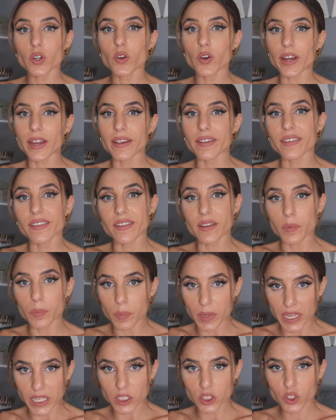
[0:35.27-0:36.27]
crazy,
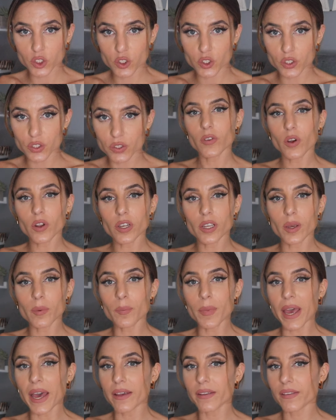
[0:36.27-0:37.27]
Sonya
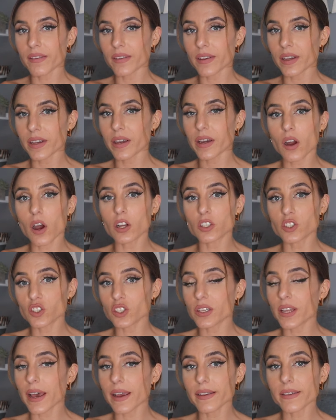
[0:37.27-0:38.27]
Massey, on
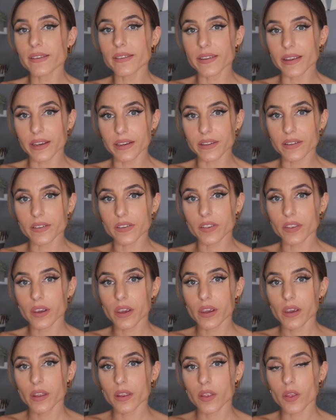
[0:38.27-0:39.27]
July 6th,
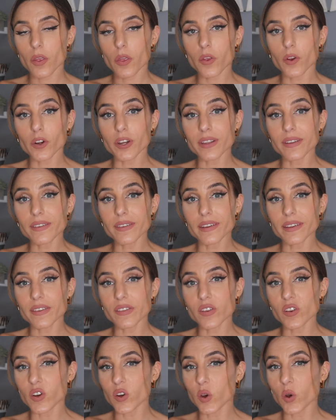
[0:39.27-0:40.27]
the
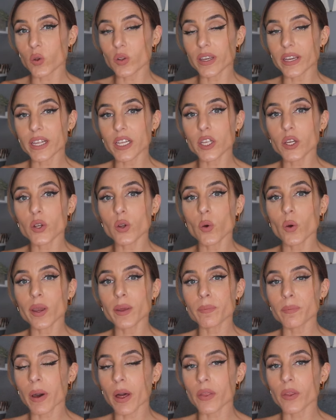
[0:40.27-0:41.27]
36 year old
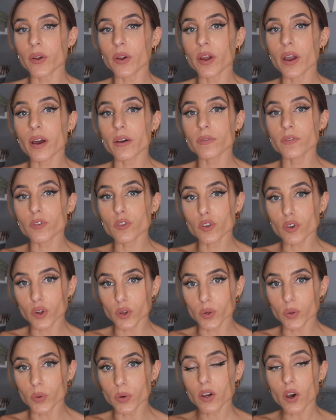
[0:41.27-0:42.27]
Illinois mother of
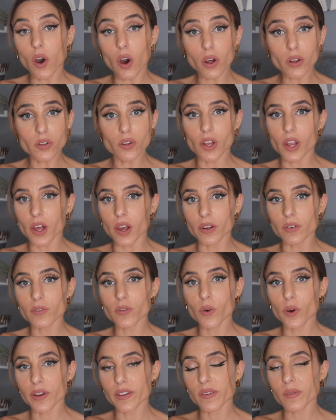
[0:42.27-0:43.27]
two called law
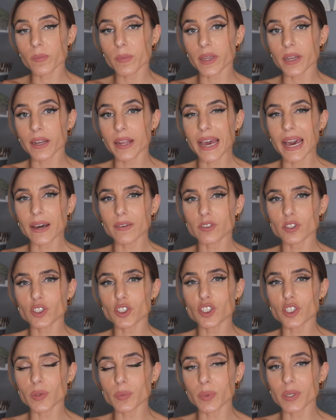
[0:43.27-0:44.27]
enforcement after
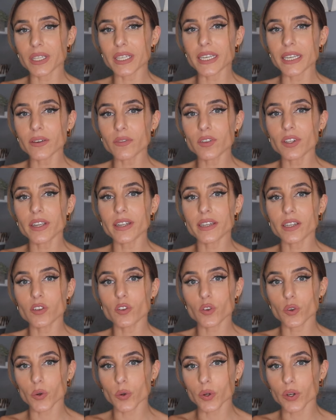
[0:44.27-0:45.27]
she believed an
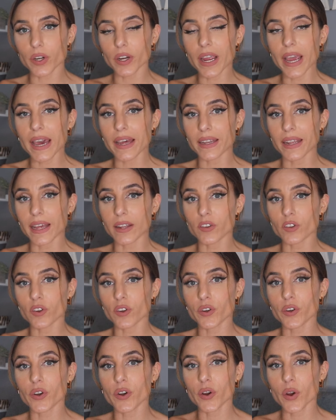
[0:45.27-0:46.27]
intruder had
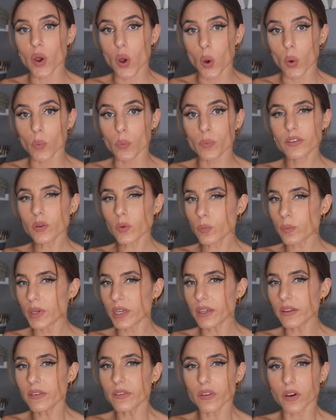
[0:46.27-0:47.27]
entered her home. To
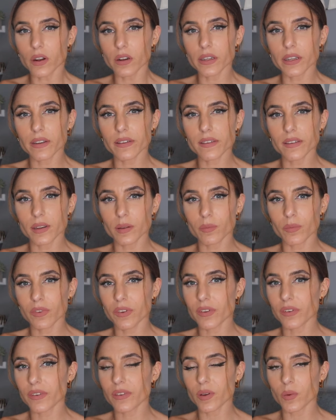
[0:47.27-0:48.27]
me, Sonya seemed
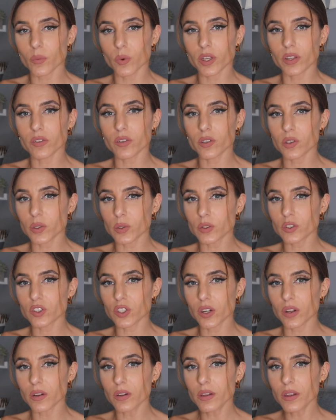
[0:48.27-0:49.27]
somewhat
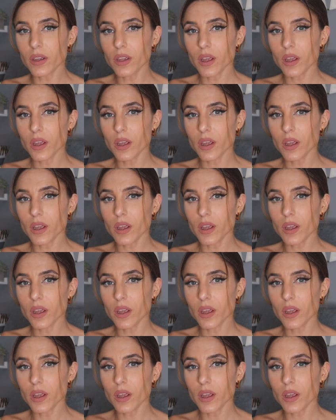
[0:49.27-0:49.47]
delusional,